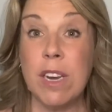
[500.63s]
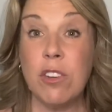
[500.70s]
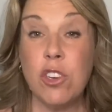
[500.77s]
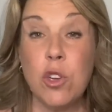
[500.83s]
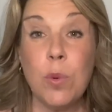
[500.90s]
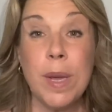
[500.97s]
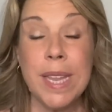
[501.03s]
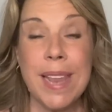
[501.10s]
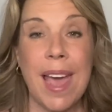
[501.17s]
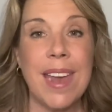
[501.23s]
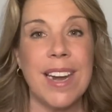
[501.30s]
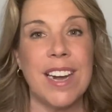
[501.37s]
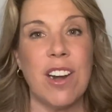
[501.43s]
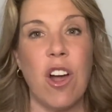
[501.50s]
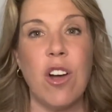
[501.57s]
doing that
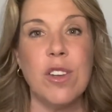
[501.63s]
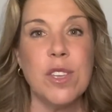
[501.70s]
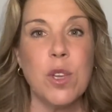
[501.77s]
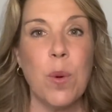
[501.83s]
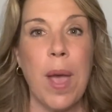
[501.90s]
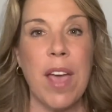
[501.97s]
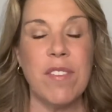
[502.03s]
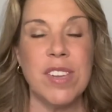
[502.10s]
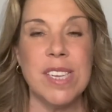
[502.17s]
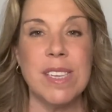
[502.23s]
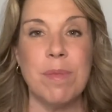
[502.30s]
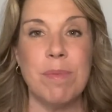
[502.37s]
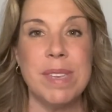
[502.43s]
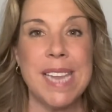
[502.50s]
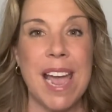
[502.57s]
and also having
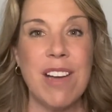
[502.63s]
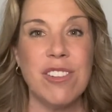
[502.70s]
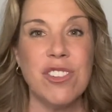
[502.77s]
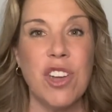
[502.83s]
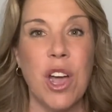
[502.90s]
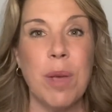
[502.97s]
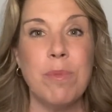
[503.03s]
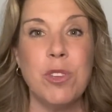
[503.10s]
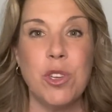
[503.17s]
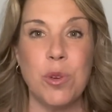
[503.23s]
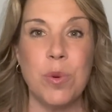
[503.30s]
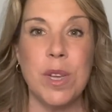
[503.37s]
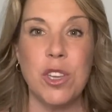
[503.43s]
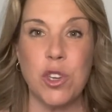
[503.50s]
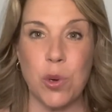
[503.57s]
some downtime to
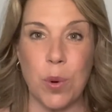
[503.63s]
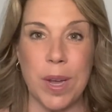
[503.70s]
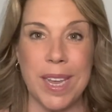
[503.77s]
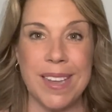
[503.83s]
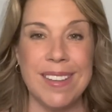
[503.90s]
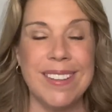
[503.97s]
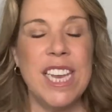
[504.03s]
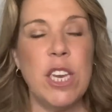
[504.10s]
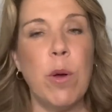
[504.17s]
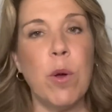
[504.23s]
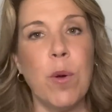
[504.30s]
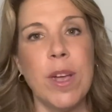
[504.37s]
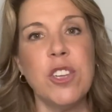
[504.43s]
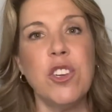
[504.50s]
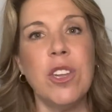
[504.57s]
enjoy. Now, a
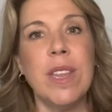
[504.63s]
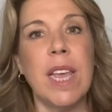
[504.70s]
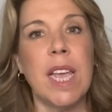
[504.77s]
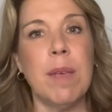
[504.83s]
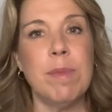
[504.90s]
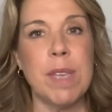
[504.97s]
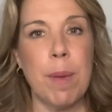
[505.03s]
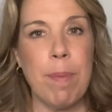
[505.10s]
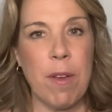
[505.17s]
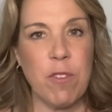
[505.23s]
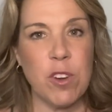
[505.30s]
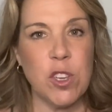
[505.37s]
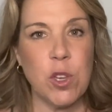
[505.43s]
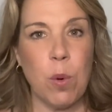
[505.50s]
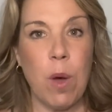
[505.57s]
question that comes up
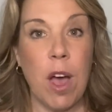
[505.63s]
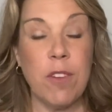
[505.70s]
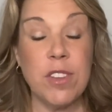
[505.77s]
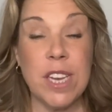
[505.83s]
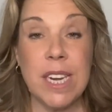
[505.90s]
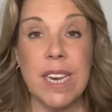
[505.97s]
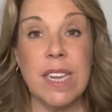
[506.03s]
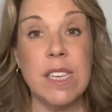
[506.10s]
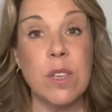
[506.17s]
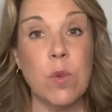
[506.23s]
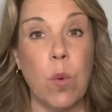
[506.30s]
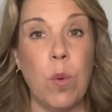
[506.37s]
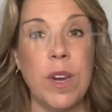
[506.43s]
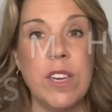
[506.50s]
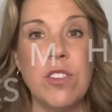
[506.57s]
every so often is,
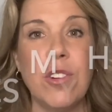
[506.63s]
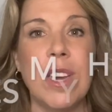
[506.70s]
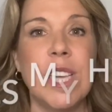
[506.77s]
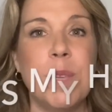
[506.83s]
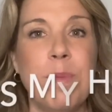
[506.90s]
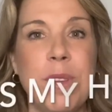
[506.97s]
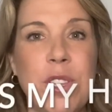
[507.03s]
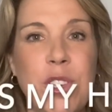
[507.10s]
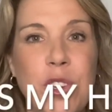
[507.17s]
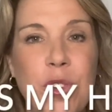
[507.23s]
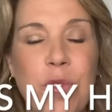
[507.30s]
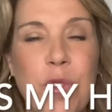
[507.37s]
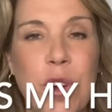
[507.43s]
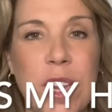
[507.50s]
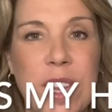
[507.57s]
what does your husband do
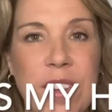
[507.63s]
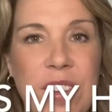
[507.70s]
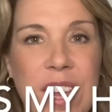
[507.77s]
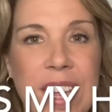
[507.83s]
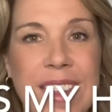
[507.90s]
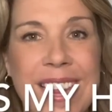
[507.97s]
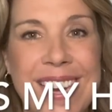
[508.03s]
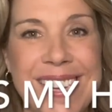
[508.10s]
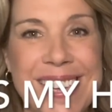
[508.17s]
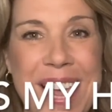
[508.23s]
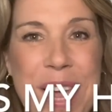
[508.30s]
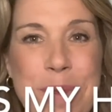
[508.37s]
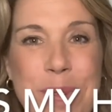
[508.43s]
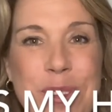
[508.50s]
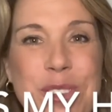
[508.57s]
for a living that he's
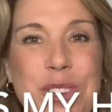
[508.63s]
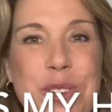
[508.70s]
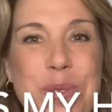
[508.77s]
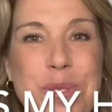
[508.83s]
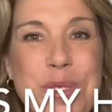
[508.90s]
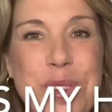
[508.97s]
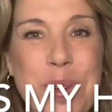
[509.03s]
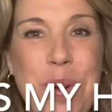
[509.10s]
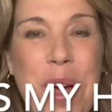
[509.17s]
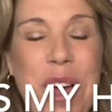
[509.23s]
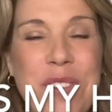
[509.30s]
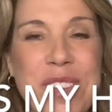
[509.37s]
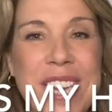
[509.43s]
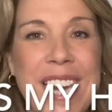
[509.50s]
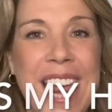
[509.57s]
able to cruise so
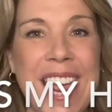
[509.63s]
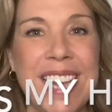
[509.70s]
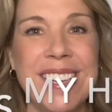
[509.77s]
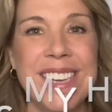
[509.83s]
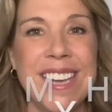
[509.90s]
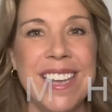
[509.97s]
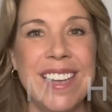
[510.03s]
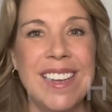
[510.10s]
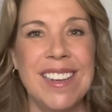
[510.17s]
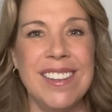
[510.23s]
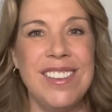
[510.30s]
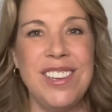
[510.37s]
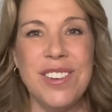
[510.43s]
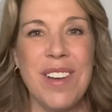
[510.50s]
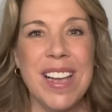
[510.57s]
often? And
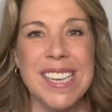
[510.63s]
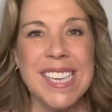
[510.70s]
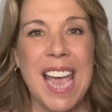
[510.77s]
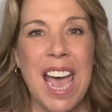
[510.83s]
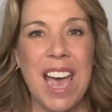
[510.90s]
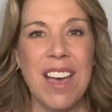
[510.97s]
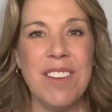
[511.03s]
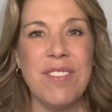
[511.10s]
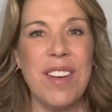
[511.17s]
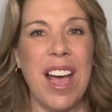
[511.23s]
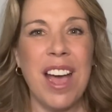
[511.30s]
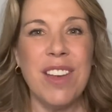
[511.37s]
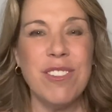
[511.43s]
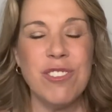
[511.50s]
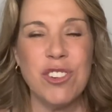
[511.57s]
do you guys have
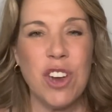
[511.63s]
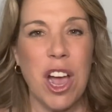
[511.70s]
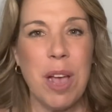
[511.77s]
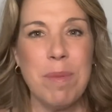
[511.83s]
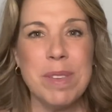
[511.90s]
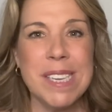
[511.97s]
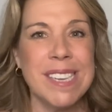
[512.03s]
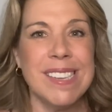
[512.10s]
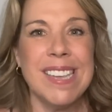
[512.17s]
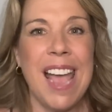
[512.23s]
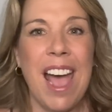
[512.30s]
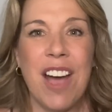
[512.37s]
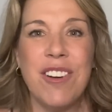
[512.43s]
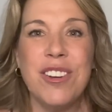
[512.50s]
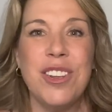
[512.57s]
other jobs? Because
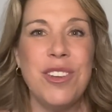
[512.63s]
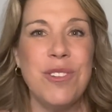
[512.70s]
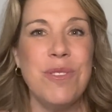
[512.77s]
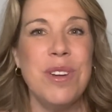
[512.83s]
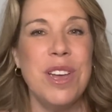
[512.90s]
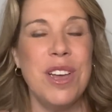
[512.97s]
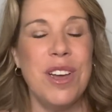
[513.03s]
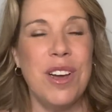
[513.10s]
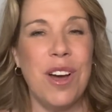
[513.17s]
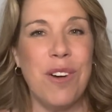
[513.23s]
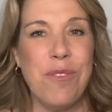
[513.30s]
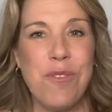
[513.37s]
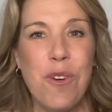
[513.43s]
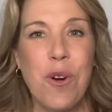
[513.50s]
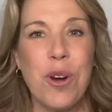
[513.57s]
how do you
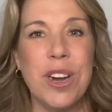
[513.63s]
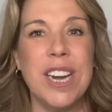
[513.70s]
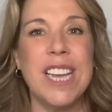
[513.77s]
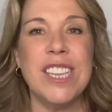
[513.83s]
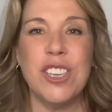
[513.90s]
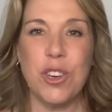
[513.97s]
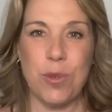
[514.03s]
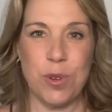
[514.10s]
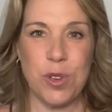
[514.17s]
afford to cruise